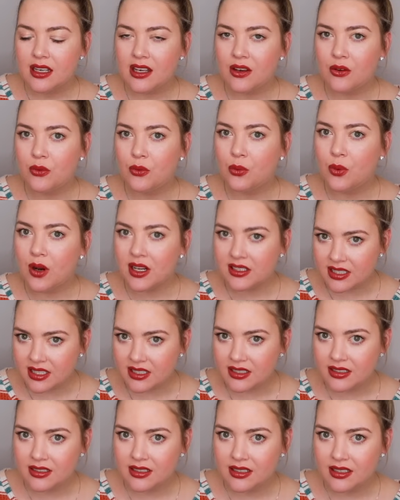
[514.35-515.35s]
it
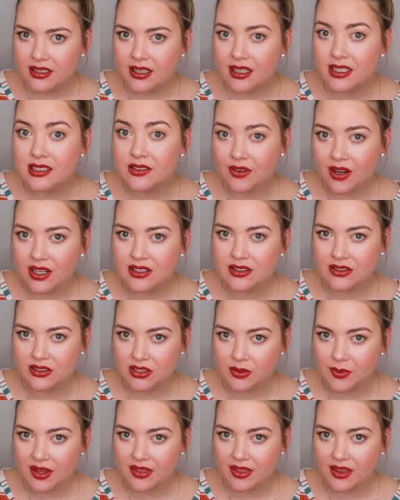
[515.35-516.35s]
wasn't his friends
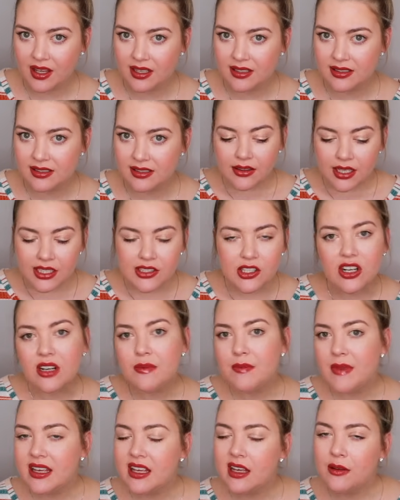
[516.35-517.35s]
doing this. They
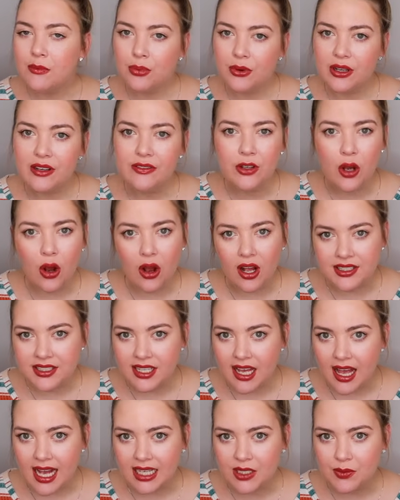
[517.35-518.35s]
started making brief
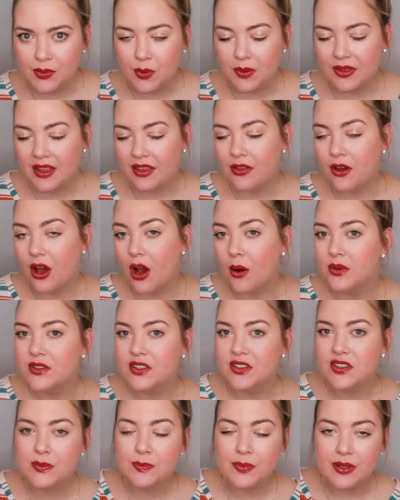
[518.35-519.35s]
contact with what they thought was
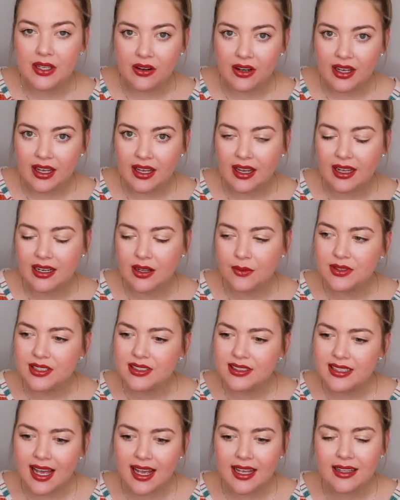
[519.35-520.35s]
a spirit, and it was
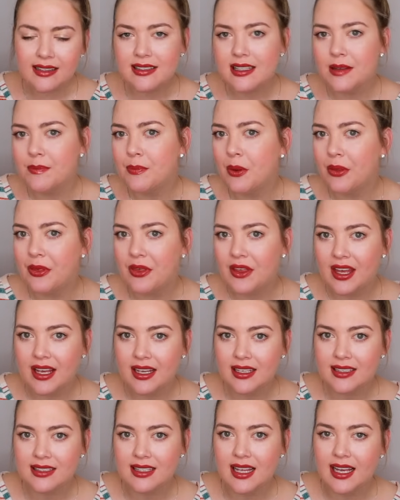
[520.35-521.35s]
saying simple
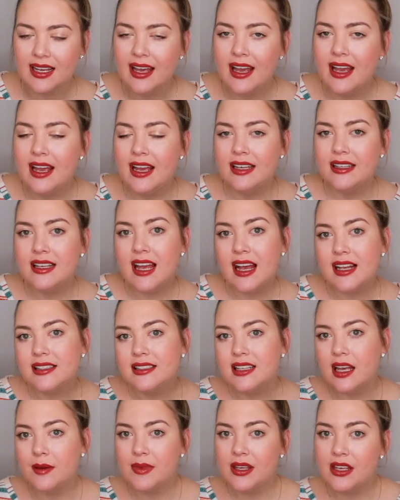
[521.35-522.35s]
things like,
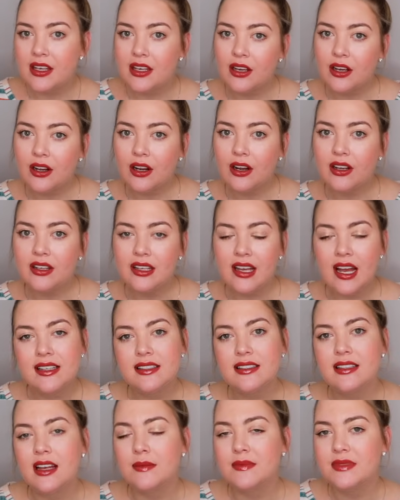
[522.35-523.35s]
yes, I'm here,
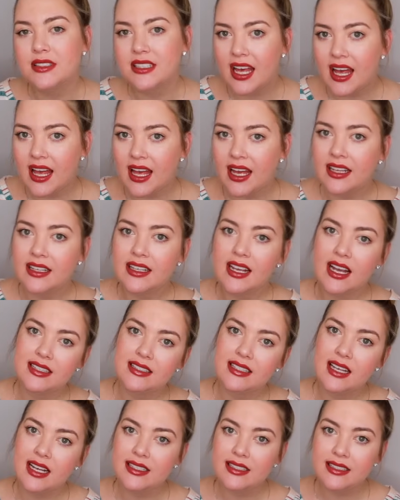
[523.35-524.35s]
yes, I'm dead,
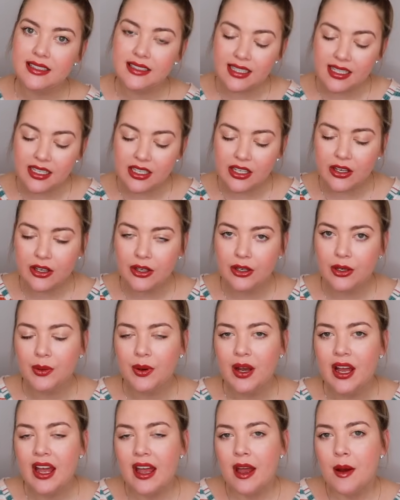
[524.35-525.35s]
yes, I see
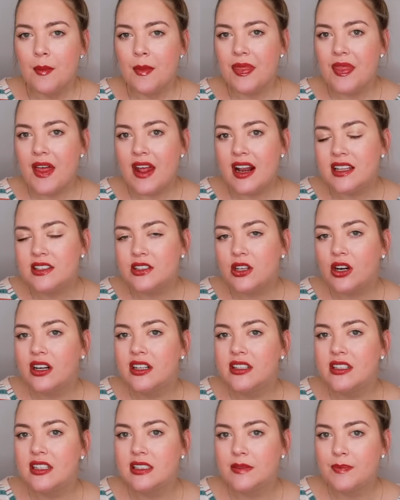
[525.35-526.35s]
you. But then it
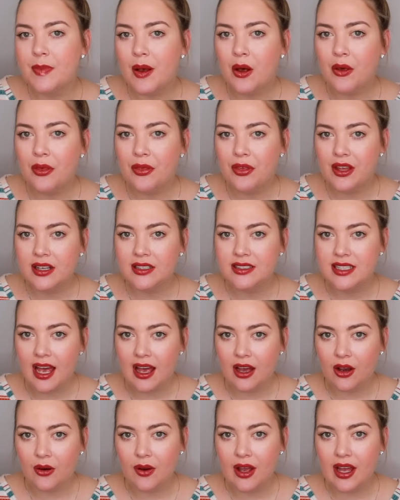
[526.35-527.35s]
started to spell things
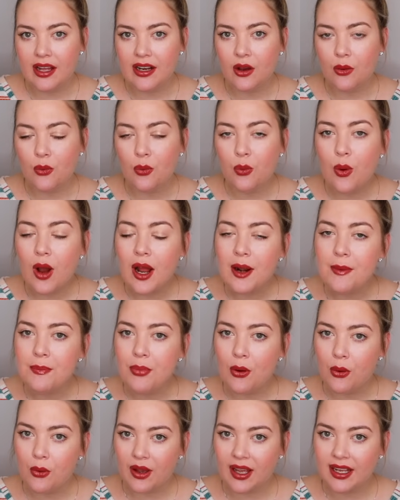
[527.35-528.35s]
out, and at one
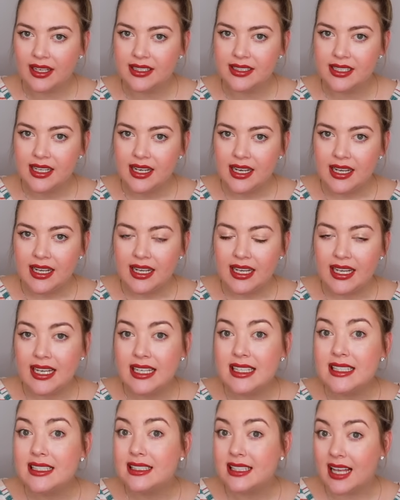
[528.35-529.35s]
point,
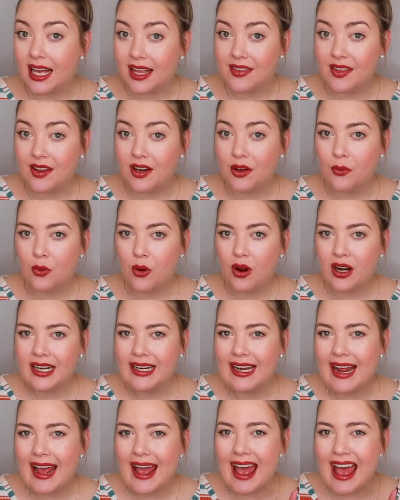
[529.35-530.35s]
it said that it
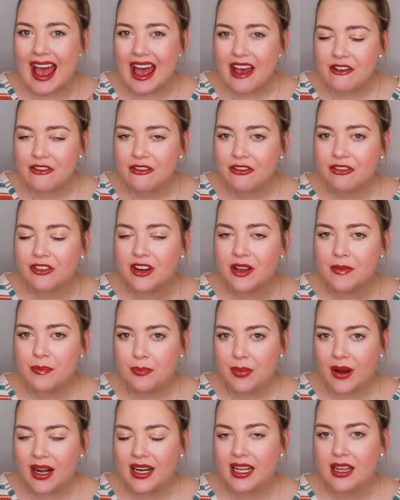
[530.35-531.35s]
wanted
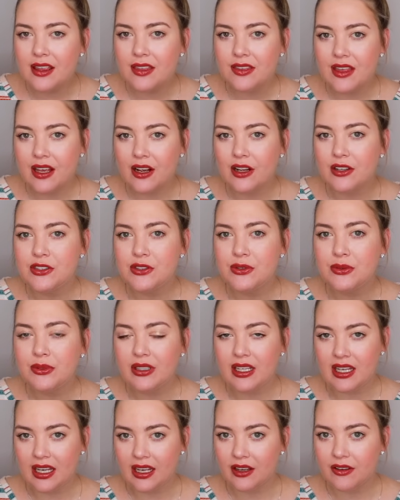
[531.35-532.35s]
everybody there to
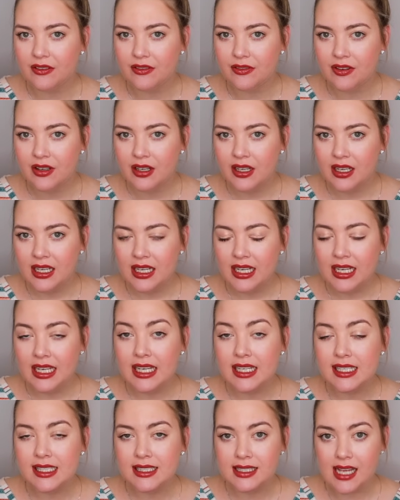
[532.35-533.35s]
leave
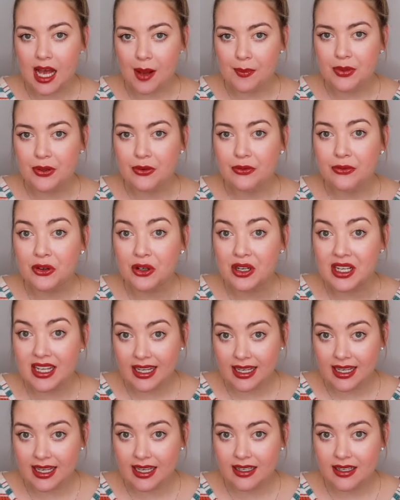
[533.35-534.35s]
except for
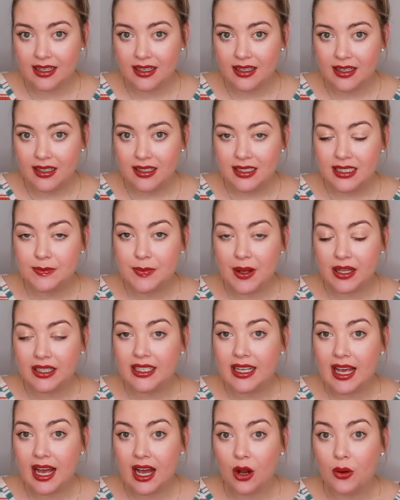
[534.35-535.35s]
Ian,
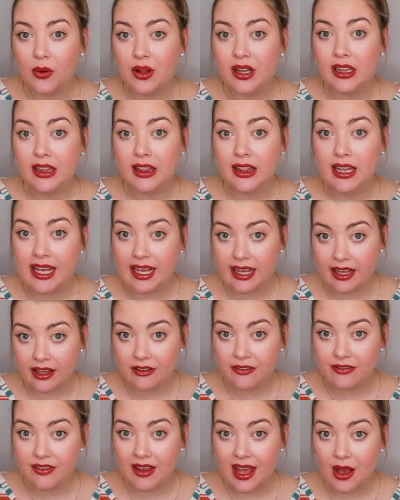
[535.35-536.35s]
spelling out
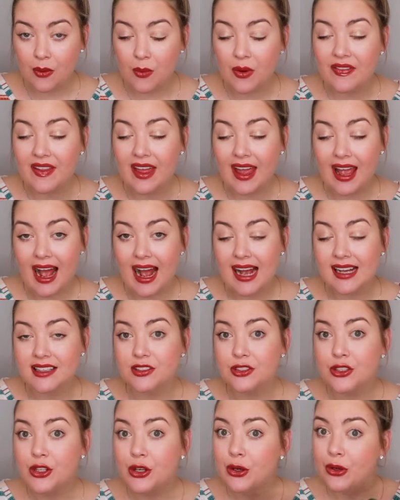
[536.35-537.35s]
leave, and when they
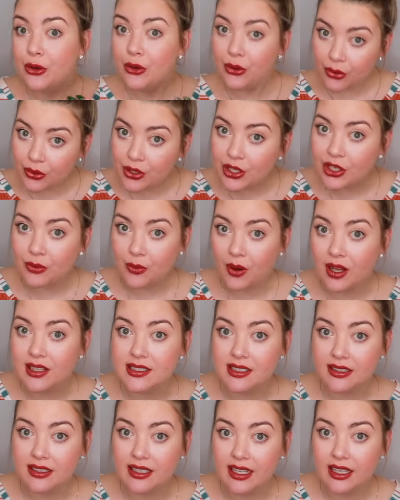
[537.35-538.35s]
asked, who do you want
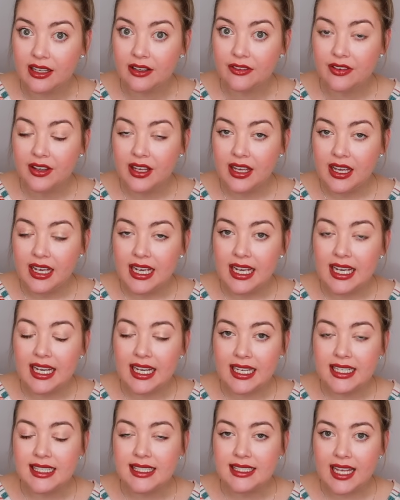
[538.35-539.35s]
to leave?
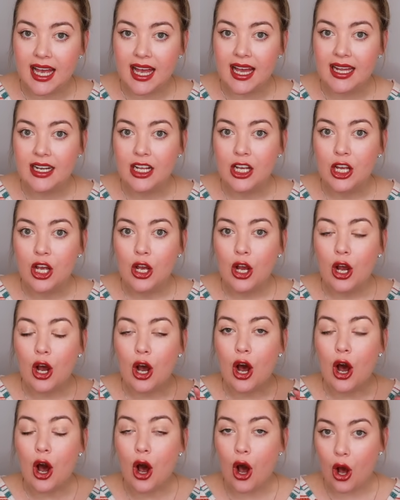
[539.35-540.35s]
It said
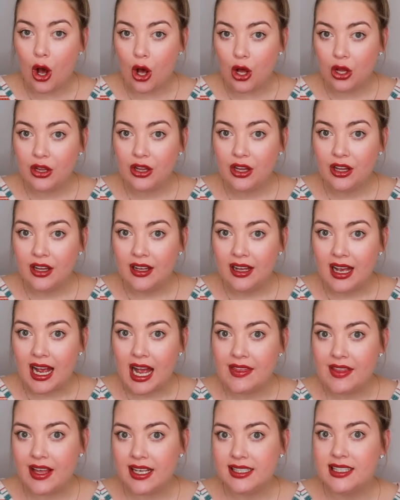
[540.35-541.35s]
all,
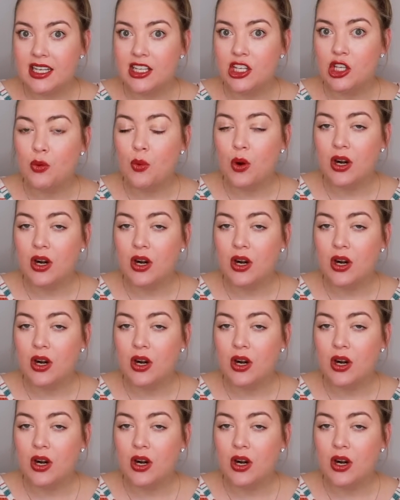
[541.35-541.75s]
and they said, you